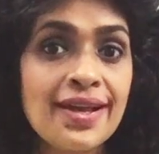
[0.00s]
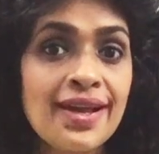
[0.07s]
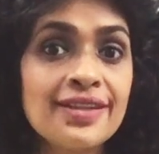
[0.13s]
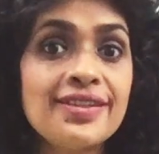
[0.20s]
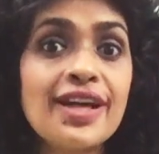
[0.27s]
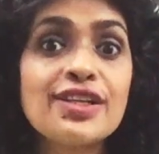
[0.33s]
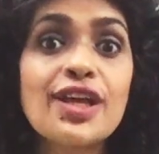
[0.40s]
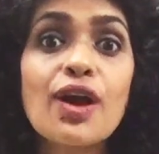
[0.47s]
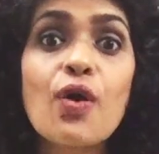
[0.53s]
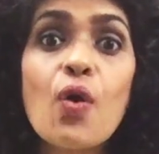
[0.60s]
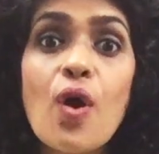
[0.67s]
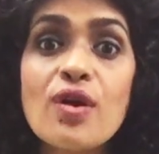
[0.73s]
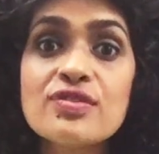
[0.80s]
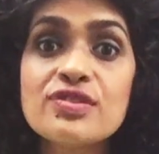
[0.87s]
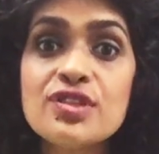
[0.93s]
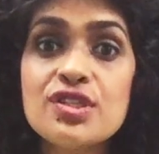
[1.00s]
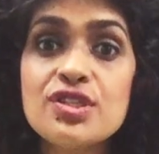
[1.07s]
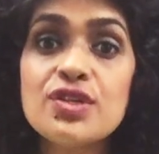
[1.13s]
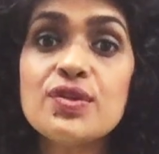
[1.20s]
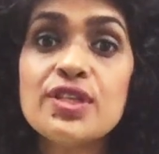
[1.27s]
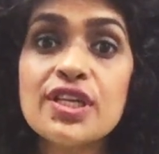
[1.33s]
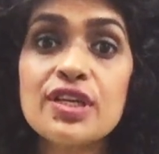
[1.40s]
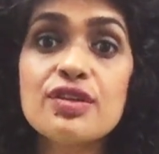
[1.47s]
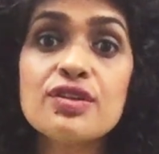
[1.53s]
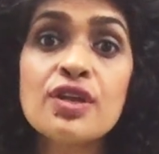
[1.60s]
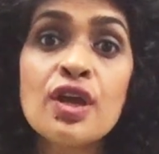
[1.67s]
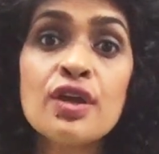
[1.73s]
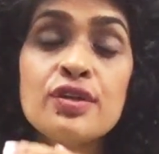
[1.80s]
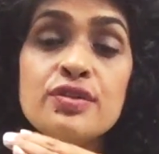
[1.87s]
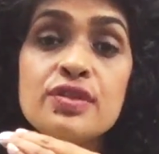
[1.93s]
that are constituting
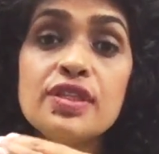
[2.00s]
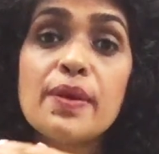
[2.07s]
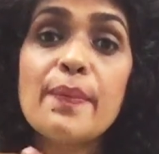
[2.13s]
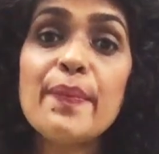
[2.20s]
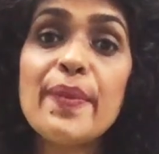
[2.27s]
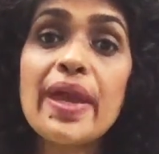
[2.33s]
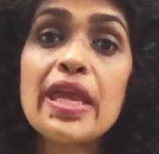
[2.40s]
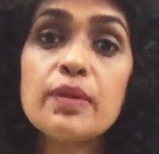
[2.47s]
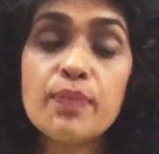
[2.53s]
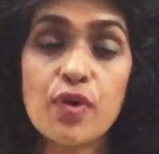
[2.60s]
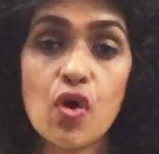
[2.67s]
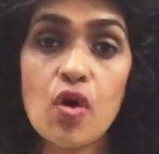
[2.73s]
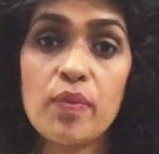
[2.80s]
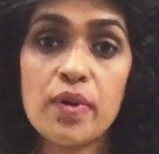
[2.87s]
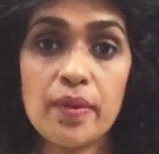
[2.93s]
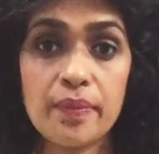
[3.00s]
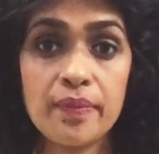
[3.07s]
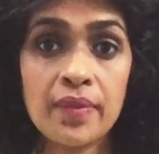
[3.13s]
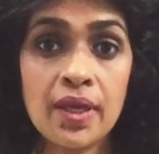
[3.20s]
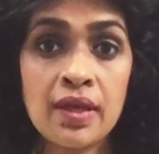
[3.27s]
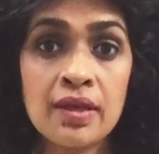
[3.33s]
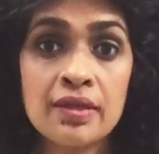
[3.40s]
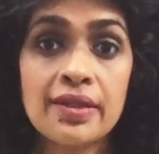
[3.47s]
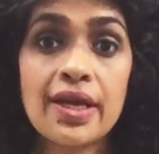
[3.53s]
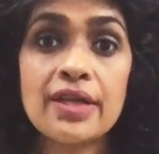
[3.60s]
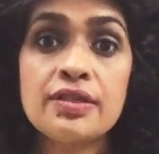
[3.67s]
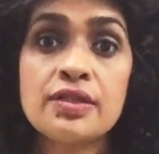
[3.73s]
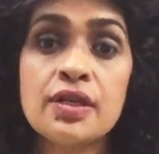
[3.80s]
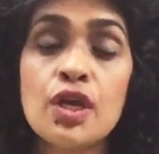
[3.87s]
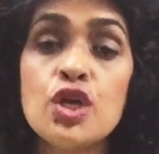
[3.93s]
to the main problem
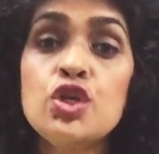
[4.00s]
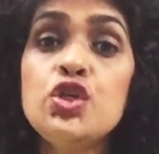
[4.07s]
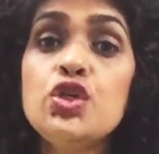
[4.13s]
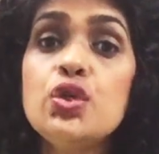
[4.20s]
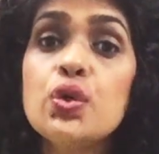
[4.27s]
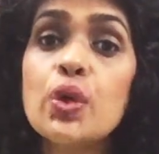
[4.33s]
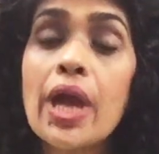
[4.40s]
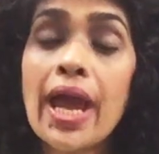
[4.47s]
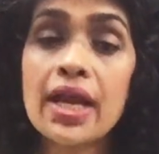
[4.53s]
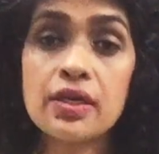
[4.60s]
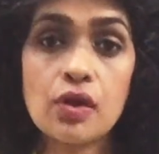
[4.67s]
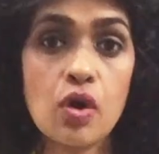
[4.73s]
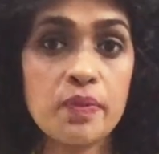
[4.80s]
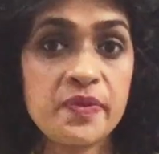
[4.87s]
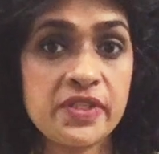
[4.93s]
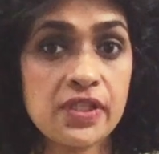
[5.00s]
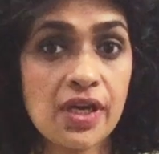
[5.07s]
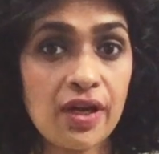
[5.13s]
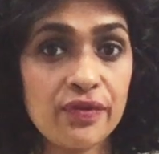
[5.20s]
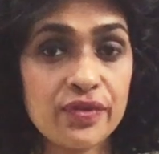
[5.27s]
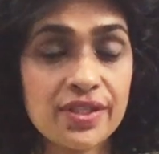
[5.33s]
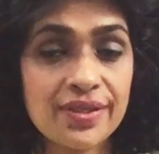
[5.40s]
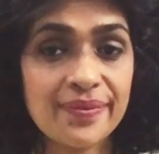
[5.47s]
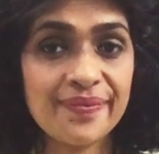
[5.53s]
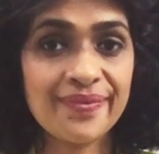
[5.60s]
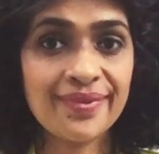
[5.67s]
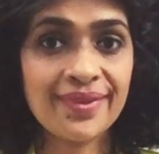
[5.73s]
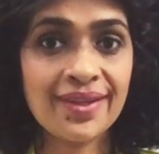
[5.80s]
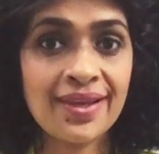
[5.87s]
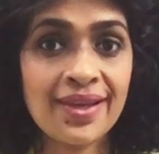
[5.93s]
that you had observed.
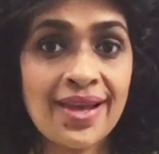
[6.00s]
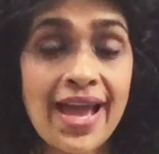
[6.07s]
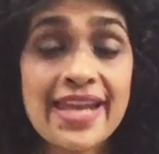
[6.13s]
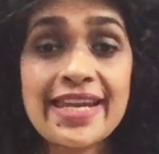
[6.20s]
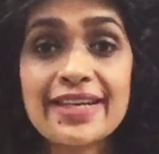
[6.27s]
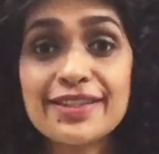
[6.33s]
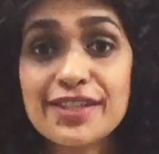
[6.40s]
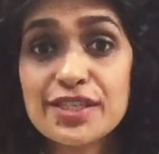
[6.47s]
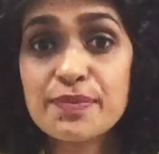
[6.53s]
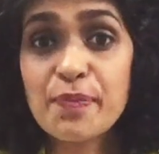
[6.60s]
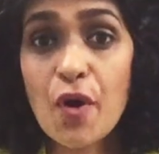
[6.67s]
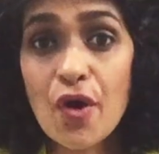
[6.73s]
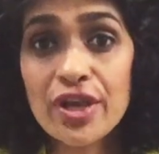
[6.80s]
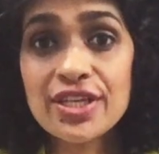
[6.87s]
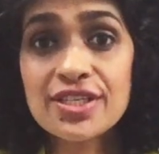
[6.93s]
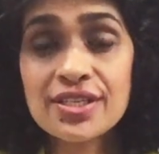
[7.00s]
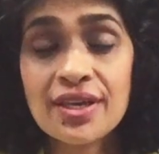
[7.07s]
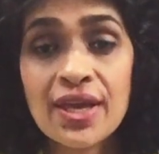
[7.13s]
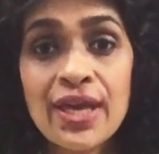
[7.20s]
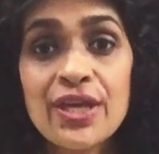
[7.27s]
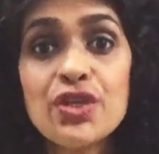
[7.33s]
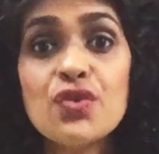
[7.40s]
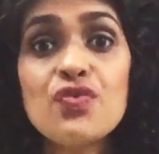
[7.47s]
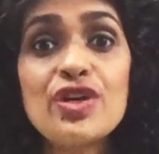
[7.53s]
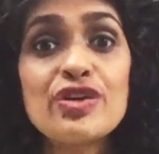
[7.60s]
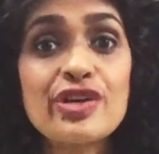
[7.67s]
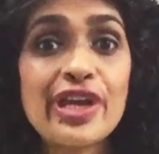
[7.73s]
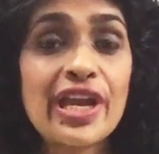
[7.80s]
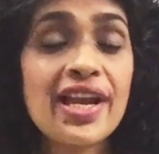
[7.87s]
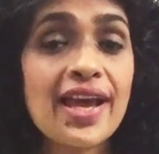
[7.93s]
And at this point, you will
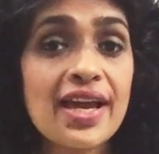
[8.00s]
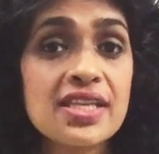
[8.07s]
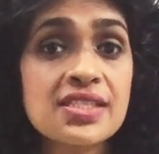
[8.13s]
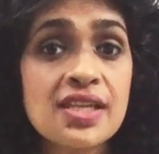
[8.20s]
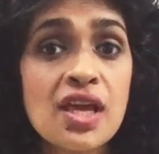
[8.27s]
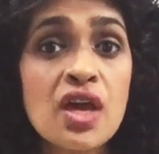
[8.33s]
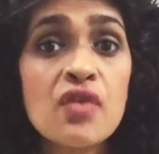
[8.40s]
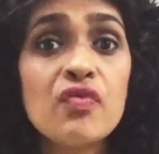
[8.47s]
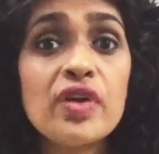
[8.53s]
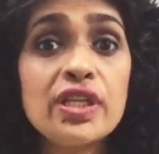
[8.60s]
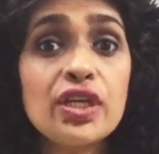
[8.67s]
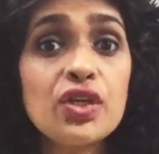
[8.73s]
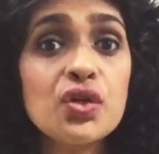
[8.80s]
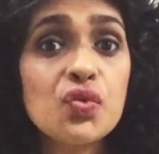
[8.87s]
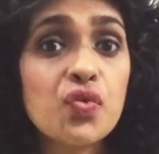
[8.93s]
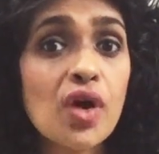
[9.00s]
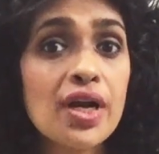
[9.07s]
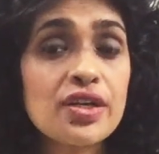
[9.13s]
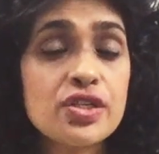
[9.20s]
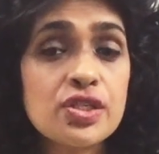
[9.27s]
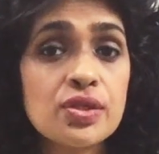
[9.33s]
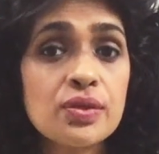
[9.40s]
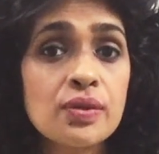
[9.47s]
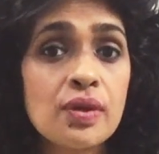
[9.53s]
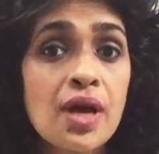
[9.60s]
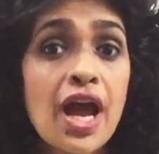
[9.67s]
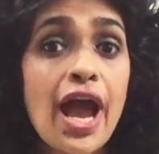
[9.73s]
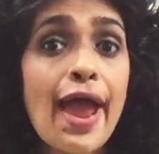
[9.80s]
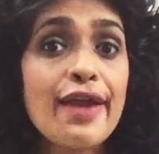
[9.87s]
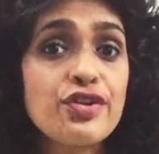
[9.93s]
realize whether you want to
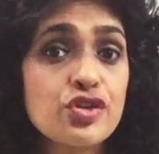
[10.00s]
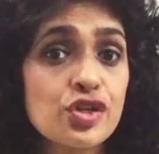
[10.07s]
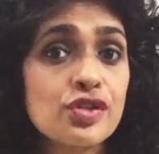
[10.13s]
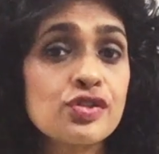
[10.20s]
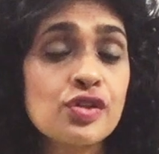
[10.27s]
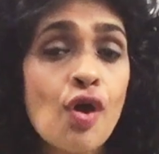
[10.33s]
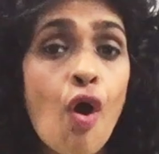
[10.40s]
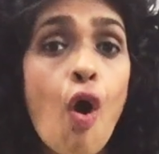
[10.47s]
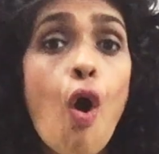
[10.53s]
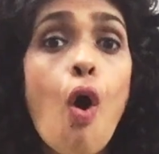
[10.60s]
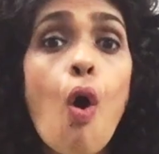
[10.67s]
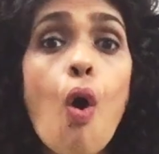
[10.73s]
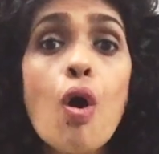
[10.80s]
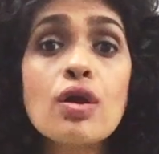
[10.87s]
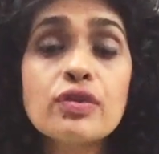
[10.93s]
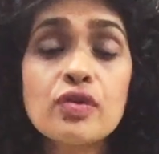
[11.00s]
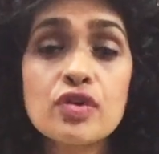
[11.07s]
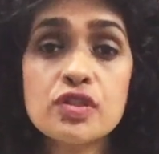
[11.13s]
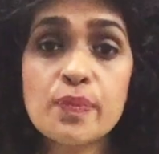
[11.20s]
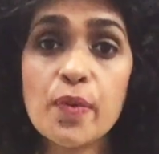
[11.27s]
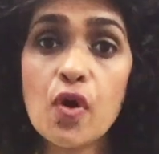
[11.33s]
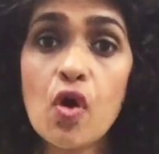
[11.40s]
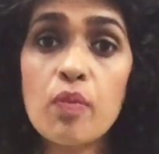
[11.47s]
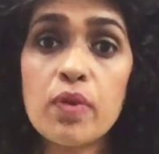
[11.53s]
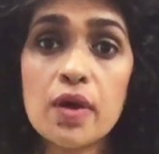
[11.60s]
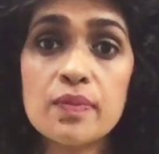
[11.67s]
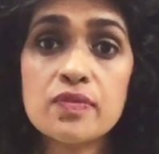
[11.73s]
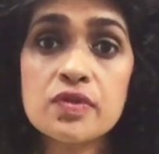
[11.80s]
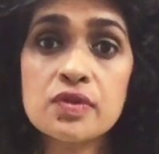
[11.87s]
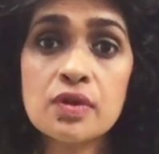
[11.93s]
address all those
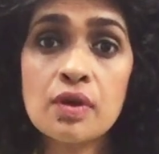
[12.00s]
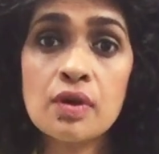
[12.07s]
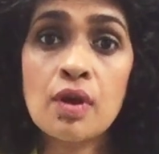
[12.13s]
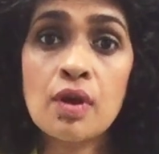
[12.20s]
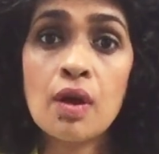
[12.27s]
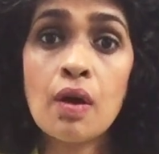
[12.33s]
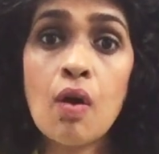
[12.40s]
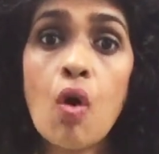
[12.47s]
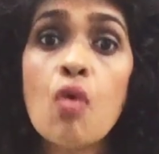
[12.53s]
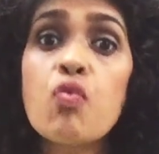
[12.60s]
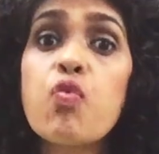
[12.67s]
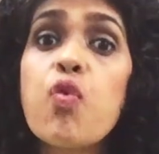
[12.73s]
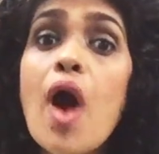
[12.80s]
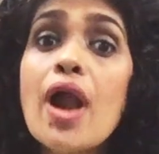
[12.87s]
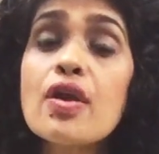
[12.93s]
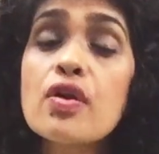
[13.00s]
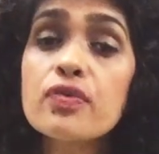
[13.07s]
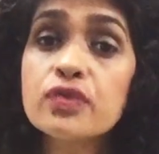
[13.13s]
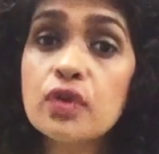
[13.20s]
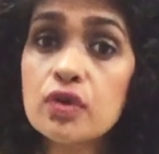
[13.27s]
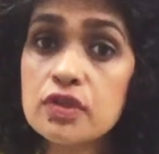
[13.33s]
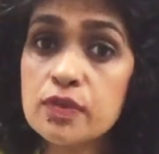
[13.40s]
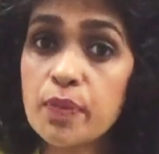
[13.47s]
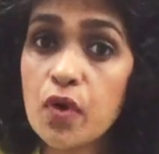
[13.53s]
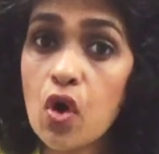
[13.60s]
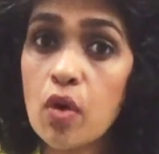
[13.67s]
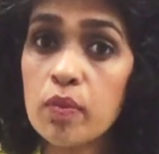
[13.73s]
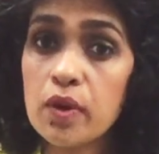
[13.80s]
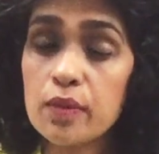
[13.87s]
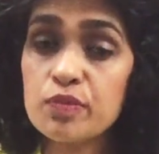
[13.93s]
problems or one of those
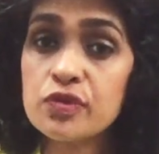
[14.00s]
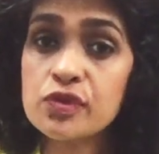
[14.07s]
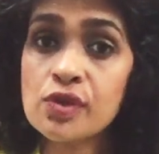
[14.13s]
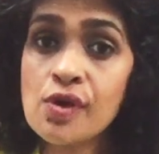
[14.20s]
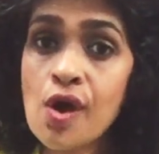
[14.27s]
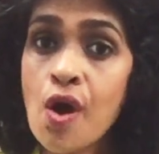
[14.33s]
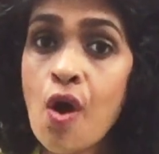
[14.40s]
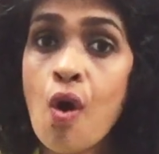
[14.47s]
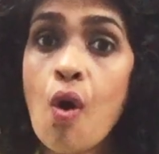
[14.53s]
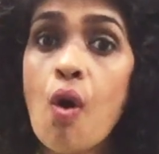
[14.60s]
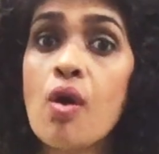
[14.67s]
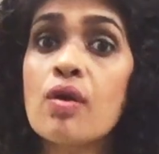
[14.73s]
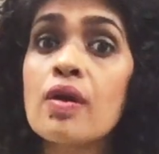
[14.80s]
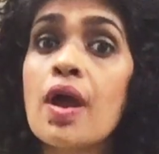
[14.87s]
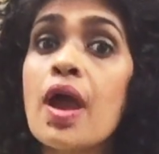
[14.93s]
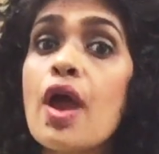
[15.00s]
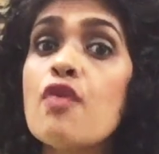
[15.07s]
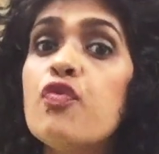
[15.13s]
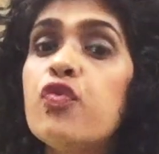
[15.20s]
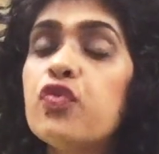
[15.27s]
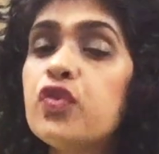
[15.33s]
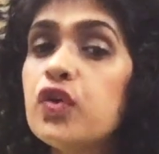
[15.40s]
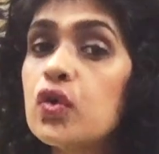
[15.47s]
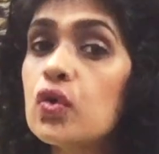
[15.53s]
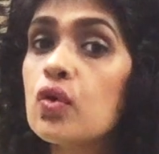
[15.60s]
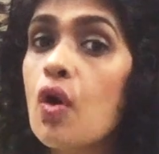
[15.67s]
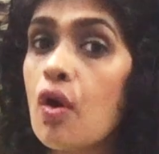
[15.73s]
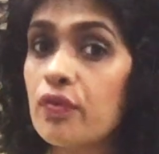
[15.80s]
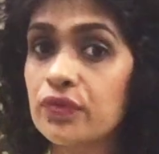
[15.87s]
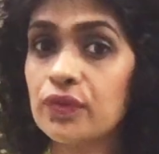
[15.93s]
problems or a few
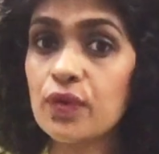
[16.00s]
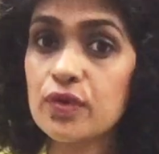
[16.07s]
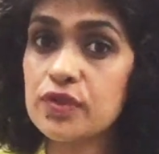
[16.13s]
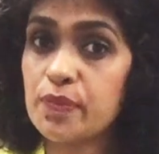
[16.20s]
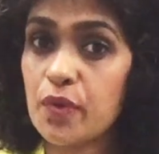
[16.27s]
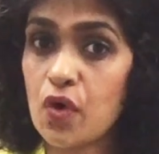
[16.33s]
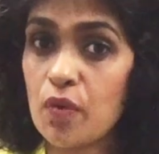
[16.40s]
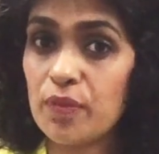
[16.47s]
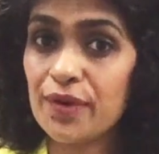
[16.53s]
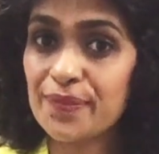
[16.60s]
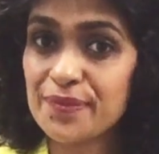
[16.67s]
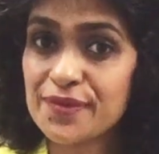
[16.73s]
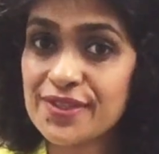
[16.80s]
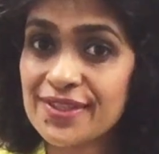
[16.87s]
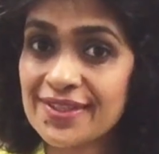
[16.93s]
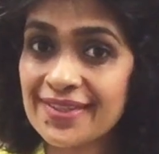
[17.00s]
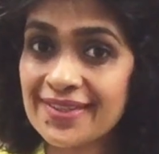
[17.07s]
of those problems.